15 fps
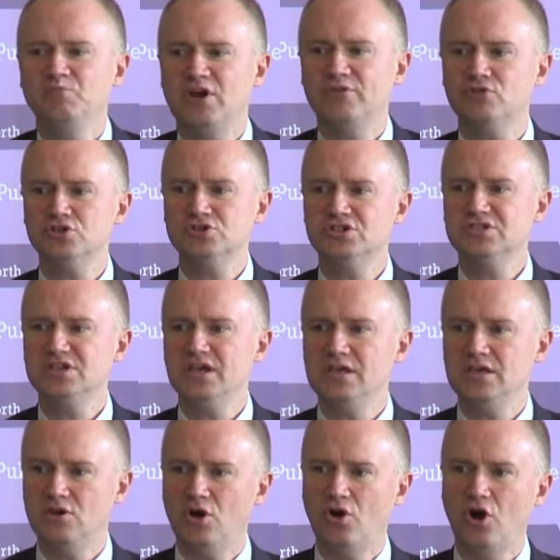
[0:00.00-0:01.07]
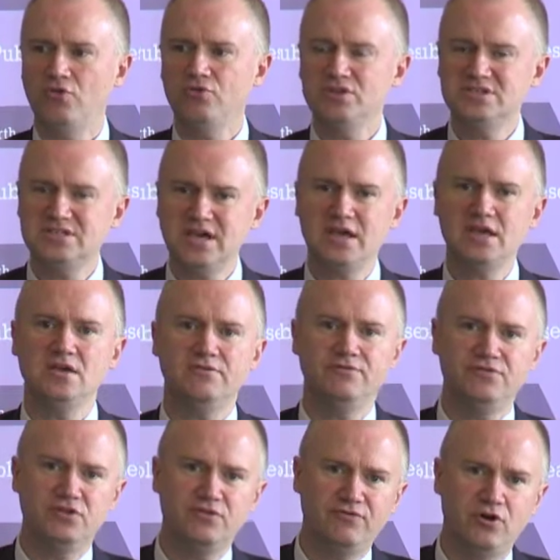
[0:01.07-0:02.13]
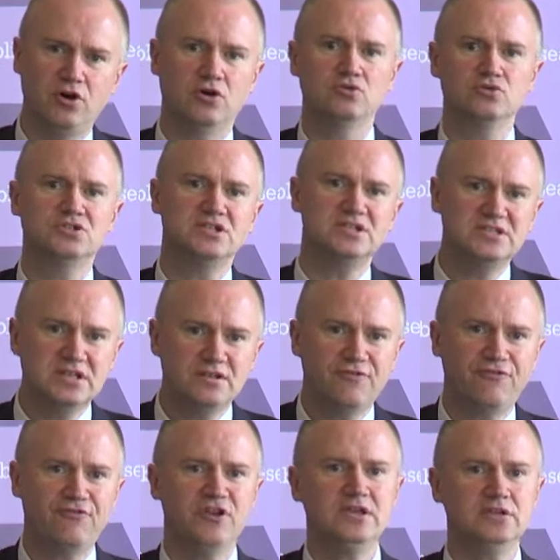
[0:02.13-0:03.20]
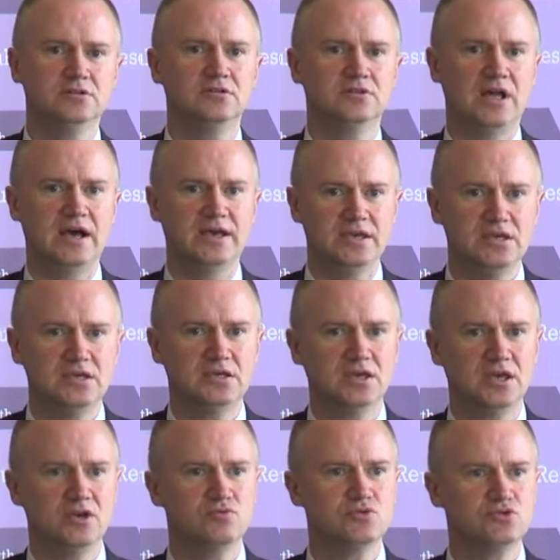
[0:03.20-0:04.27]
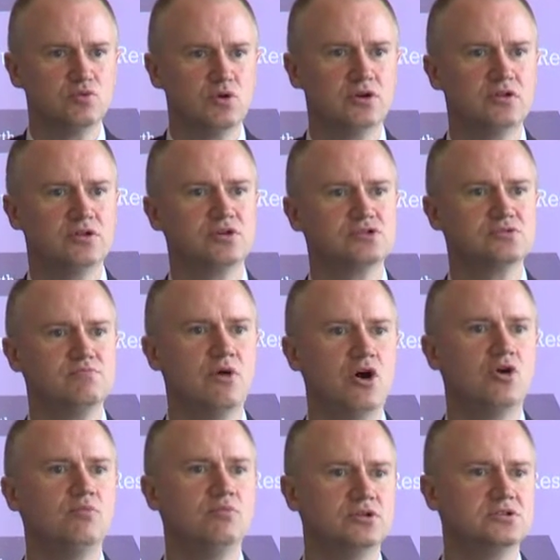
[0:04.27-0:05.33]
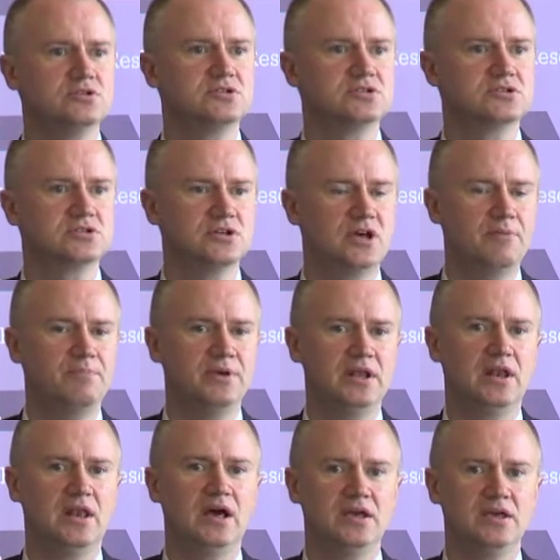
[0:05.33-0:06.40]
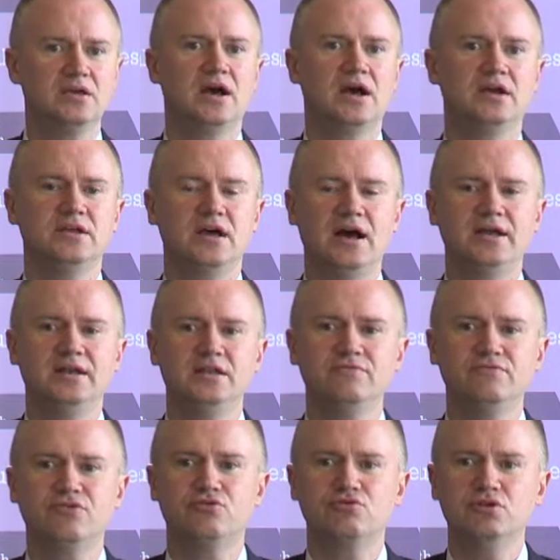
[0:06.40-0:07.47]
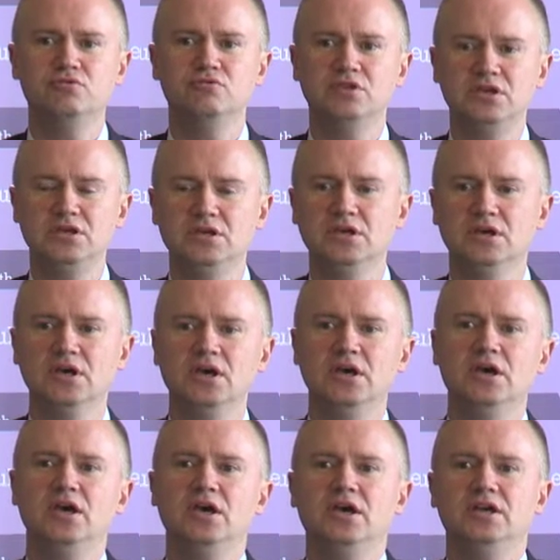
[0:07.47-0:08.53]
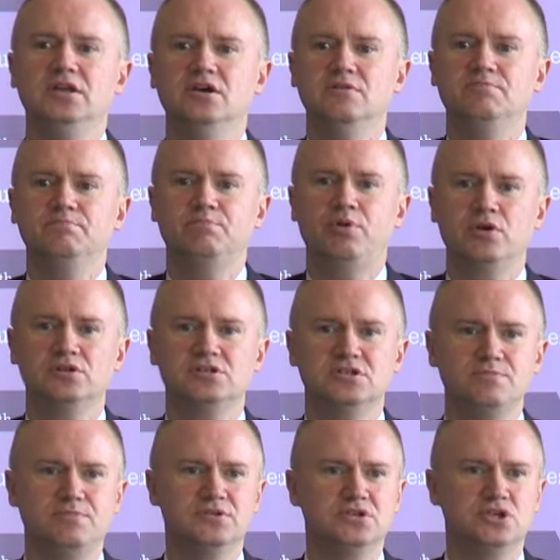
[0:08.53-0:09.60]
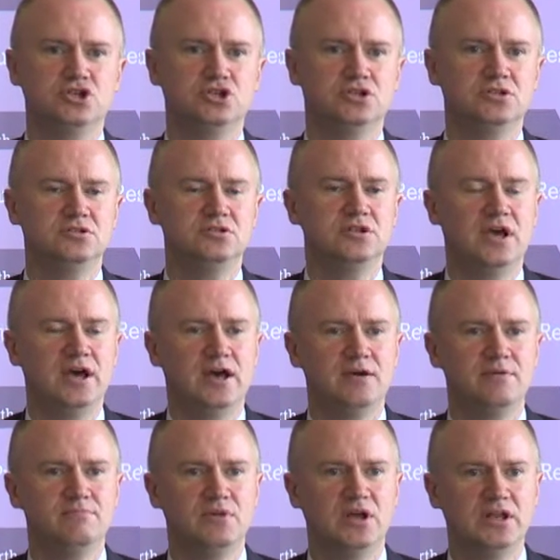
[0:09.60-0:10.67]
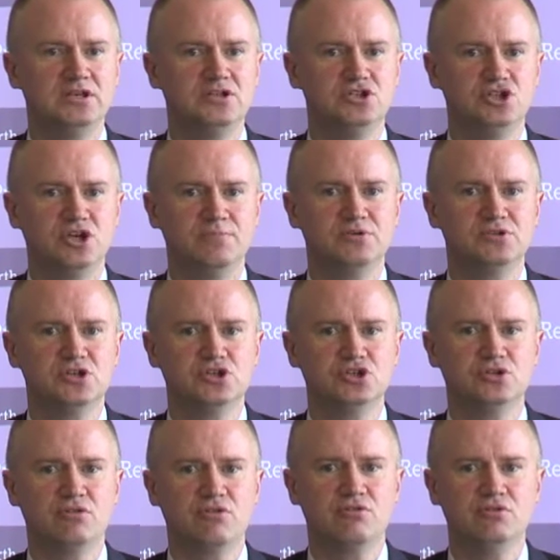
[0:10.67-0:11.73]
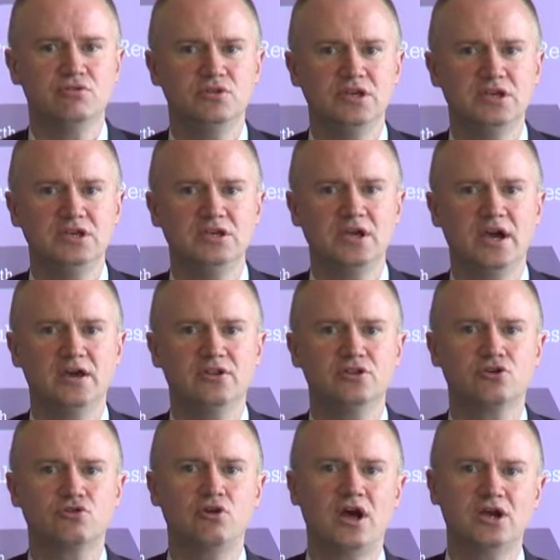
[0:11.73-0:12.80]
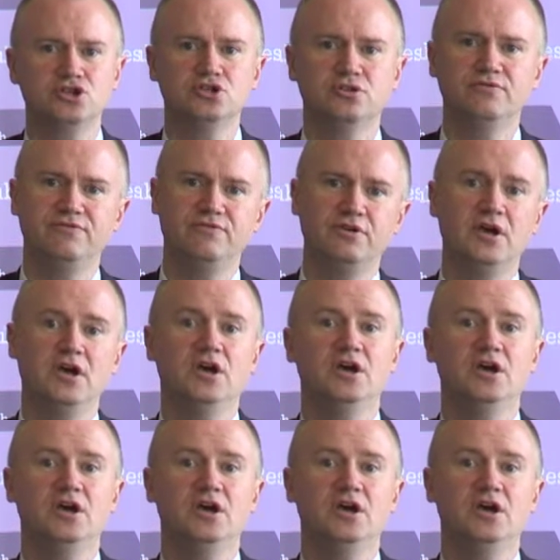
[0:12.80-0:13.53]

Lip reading: I've got to say, on the day of the vote, it did feel like it was one of those moments, a bit like I lived through in a policy position, a leadership position through the crash of